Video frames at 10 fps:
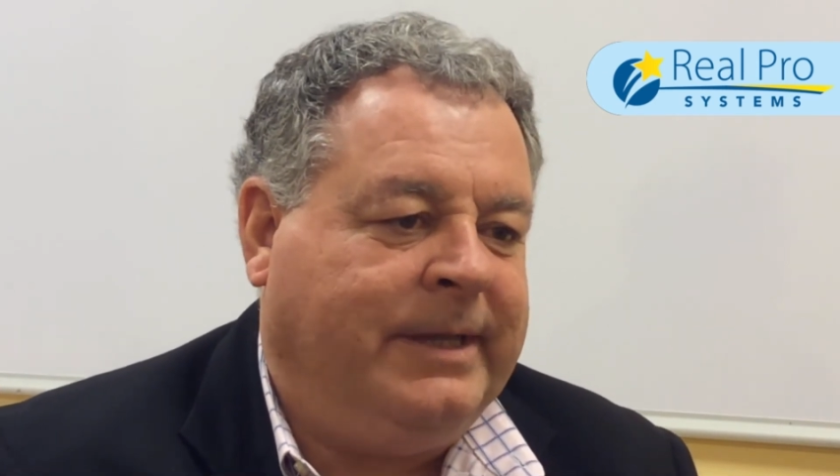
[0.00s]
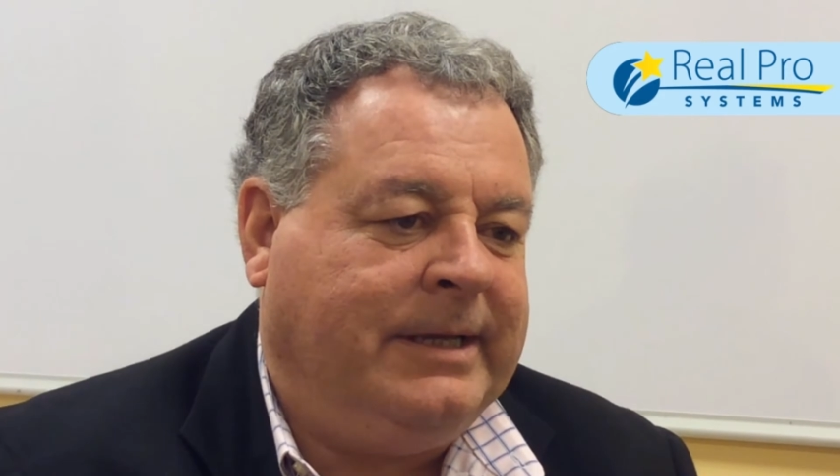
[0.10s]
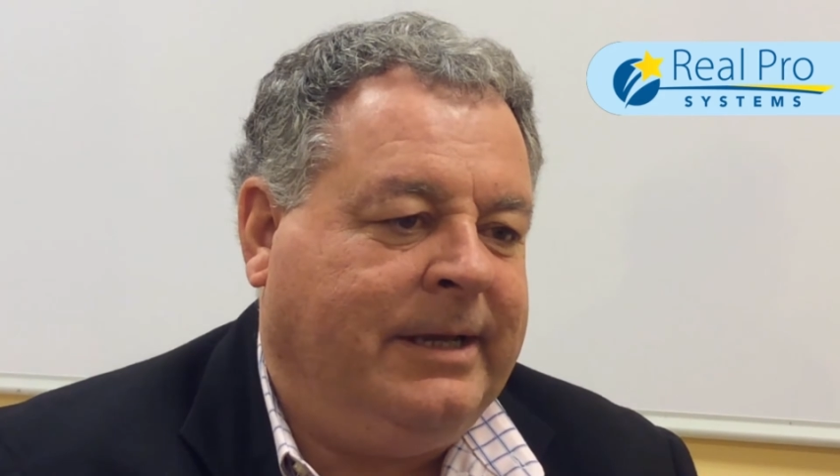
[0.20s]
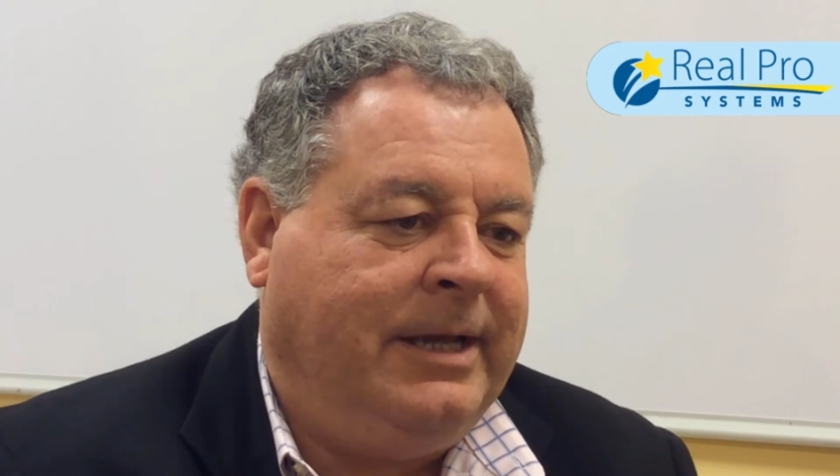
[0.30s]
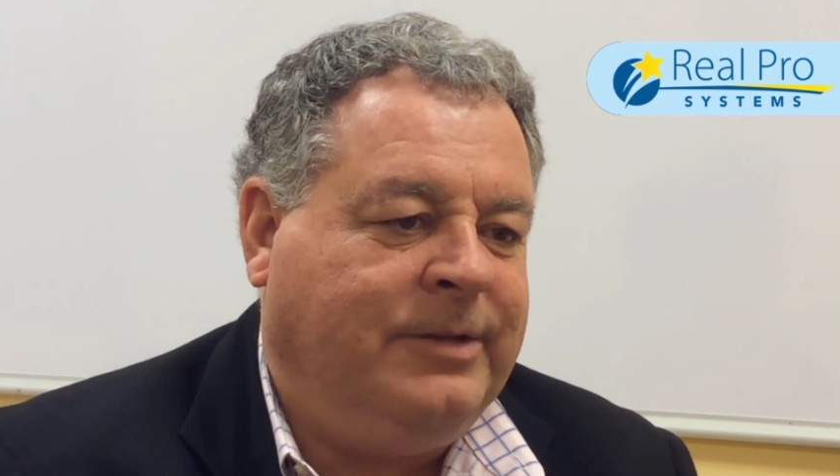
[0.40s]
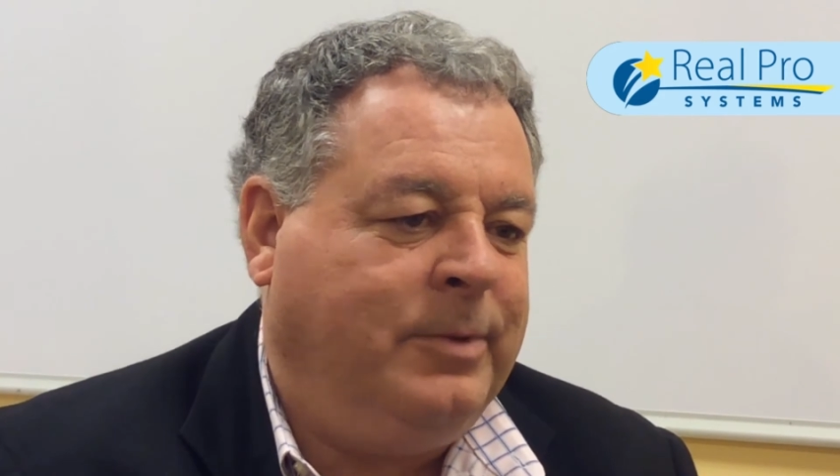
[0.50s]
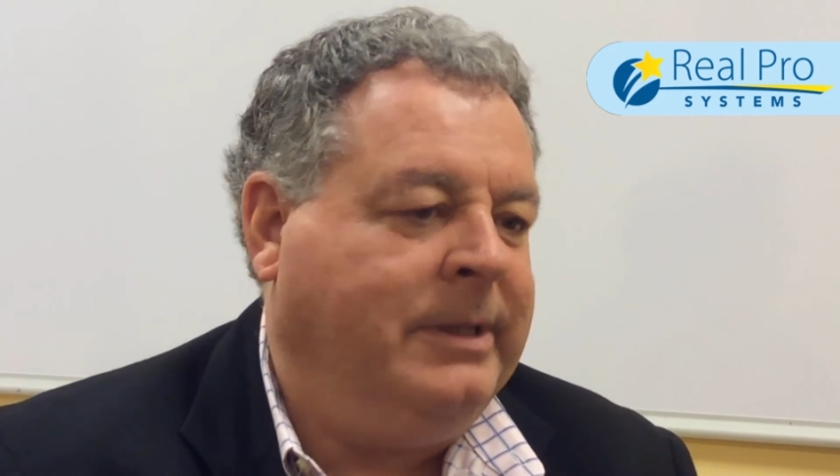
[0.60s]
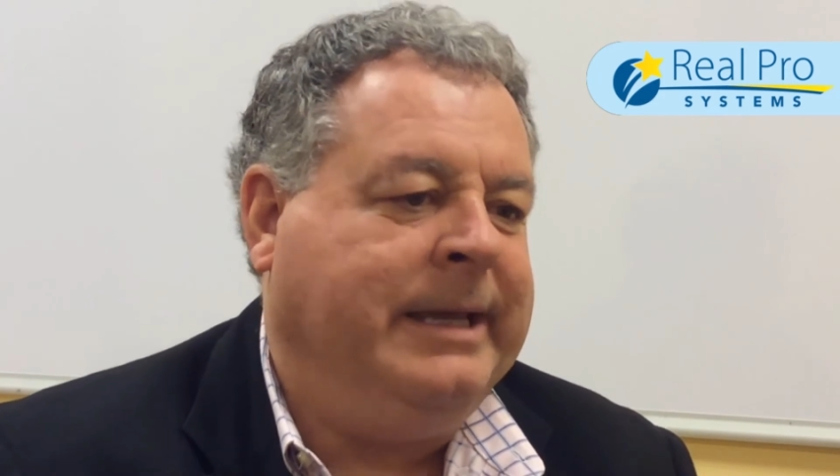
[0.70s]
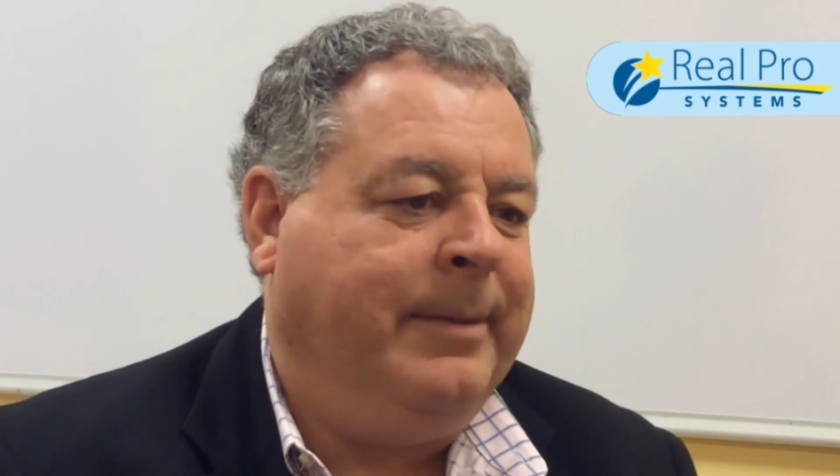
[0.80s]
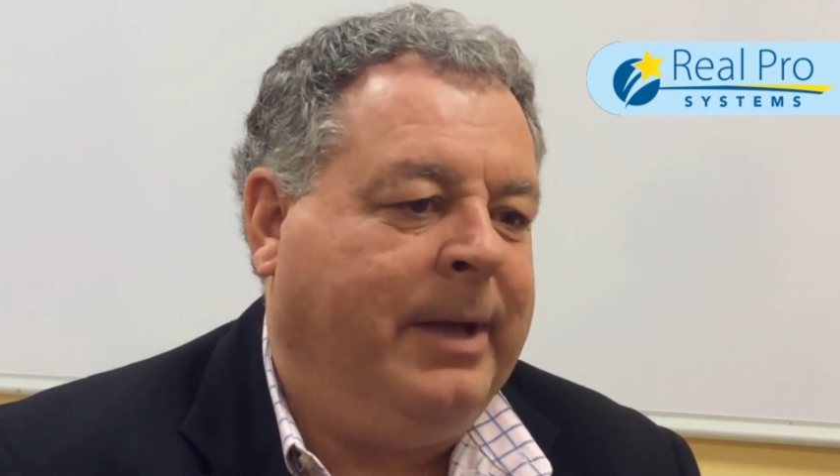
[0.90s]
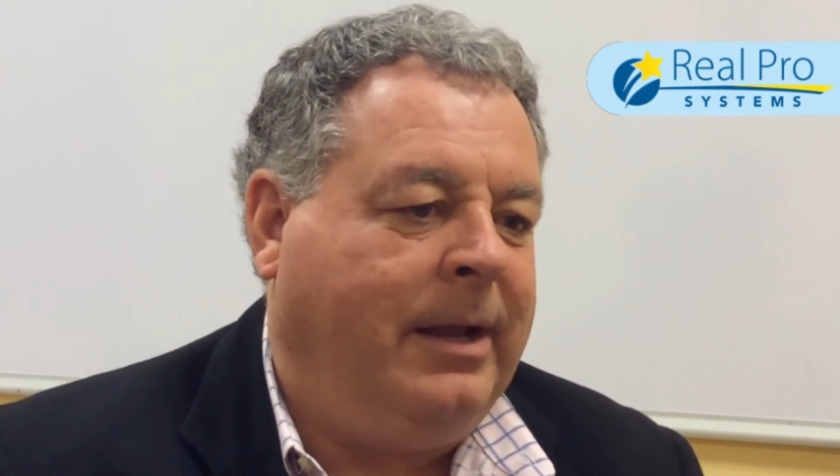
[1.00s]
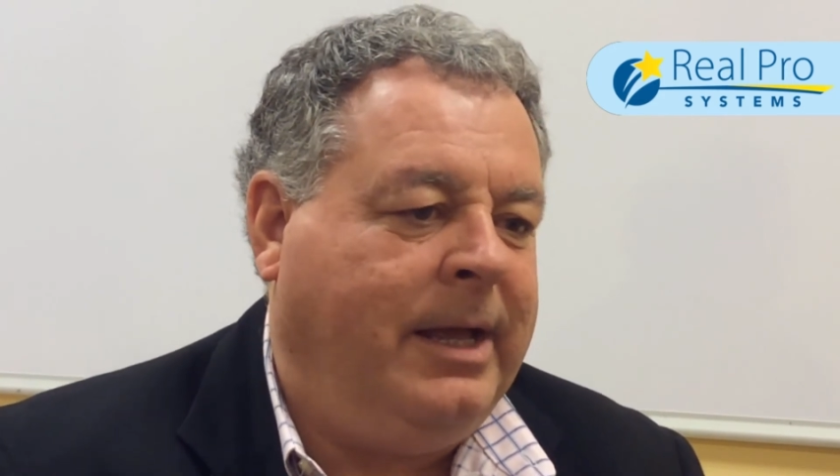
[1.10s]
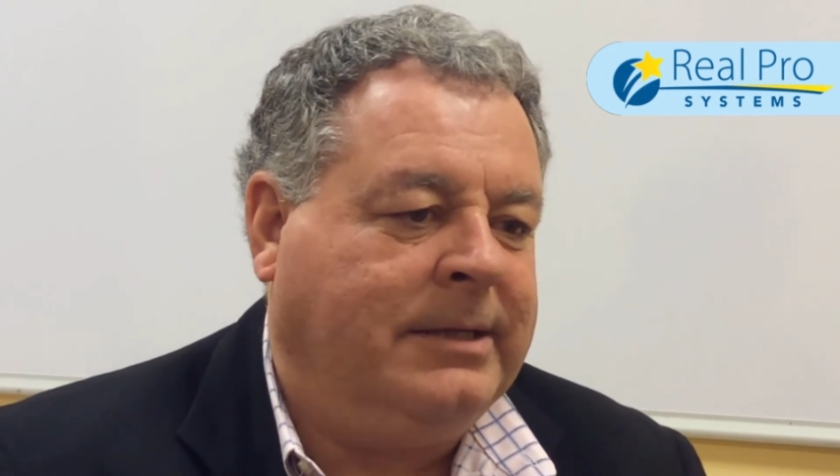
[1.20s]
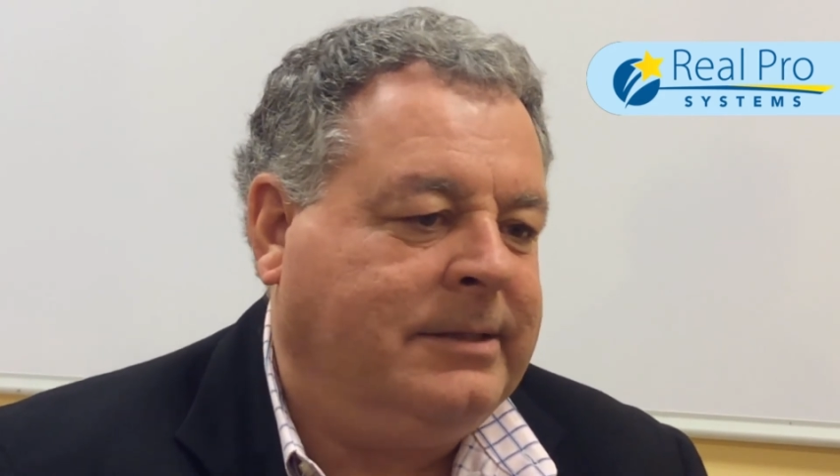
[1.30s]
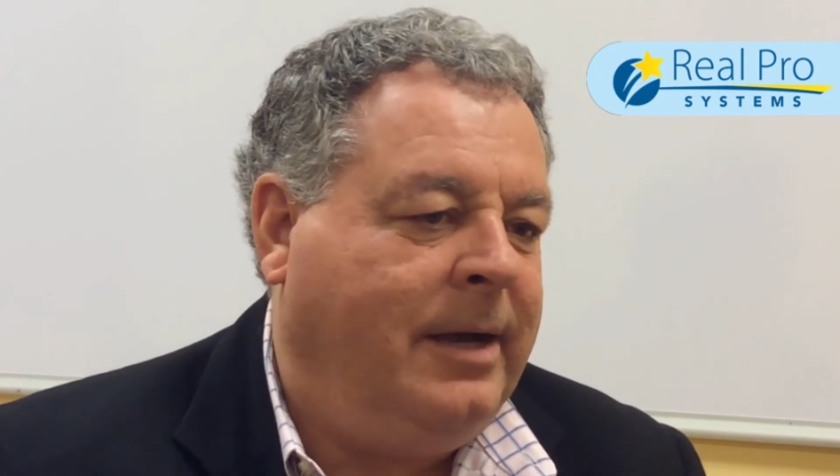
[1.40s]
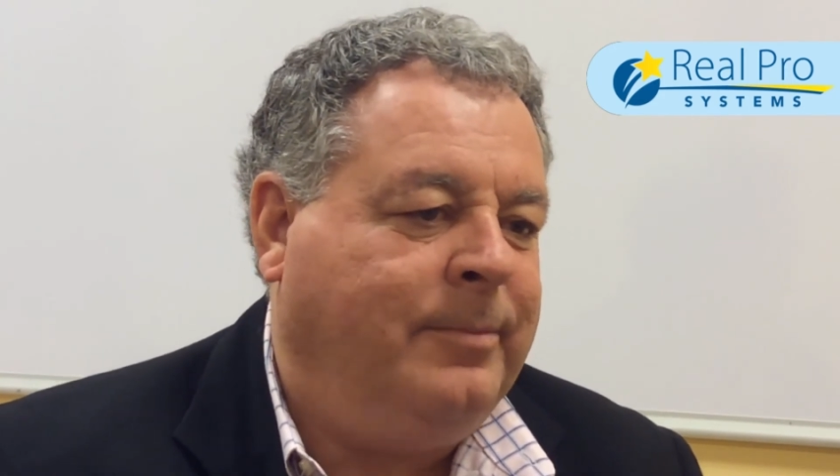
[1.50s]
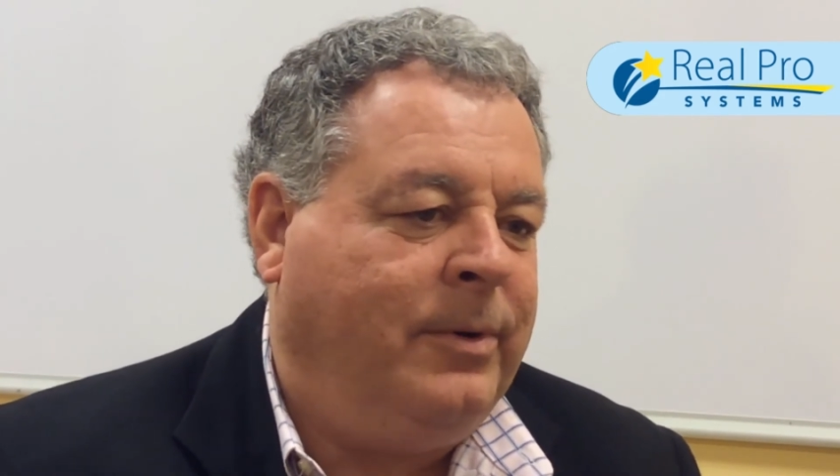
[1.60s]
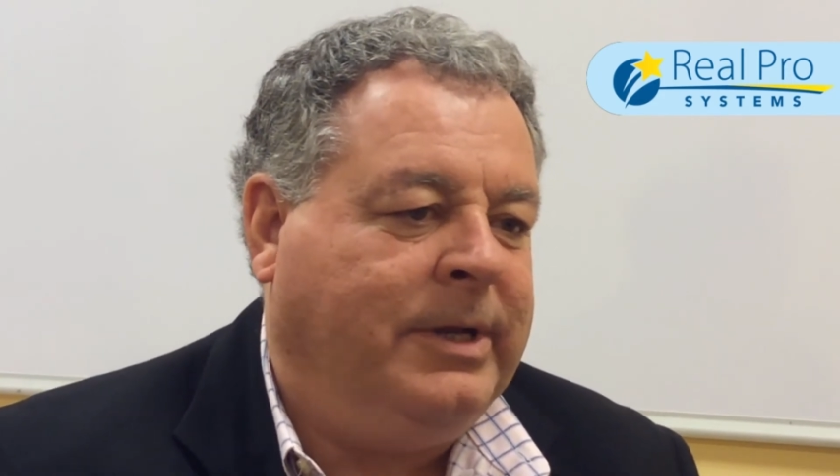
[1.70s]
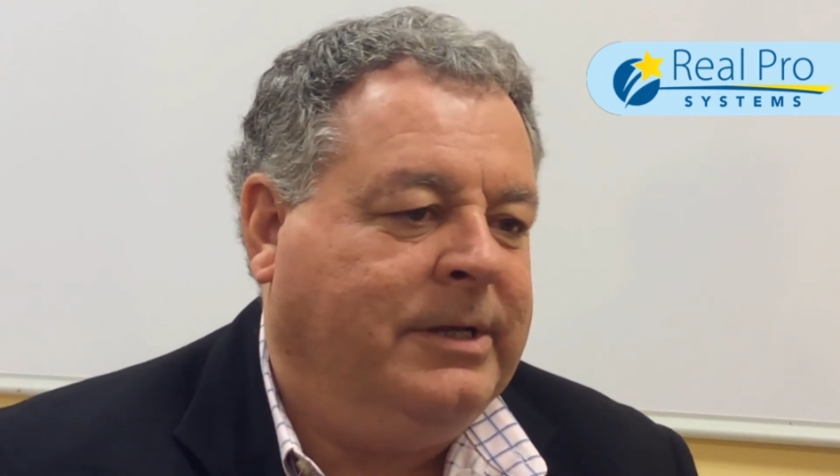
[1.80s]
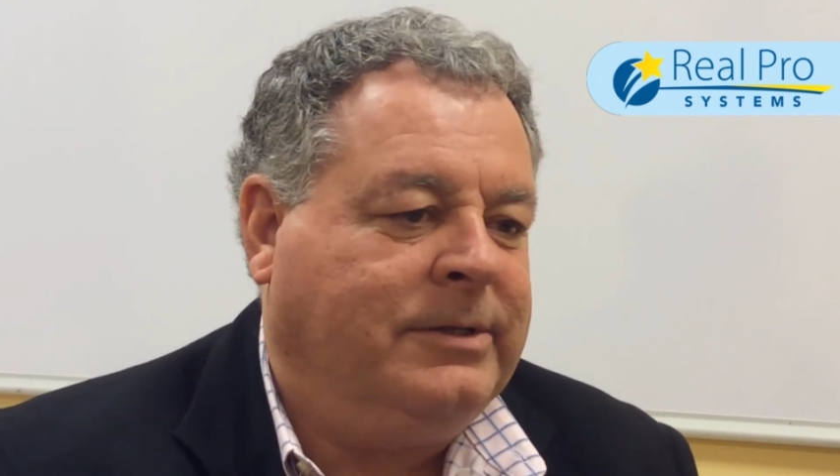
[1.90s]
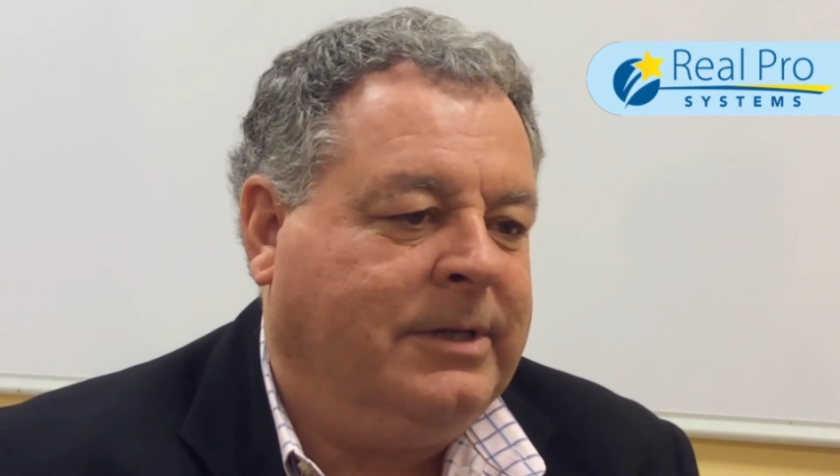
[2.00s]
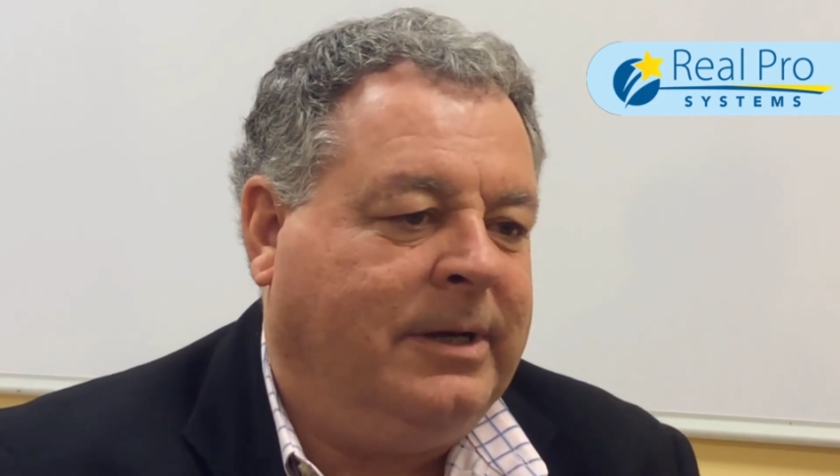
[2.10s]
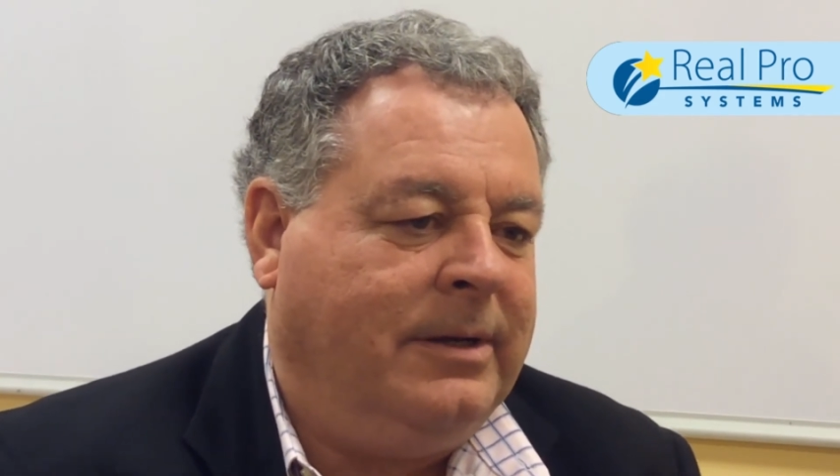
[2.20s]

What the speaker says: thinking he's putting the MLS up on his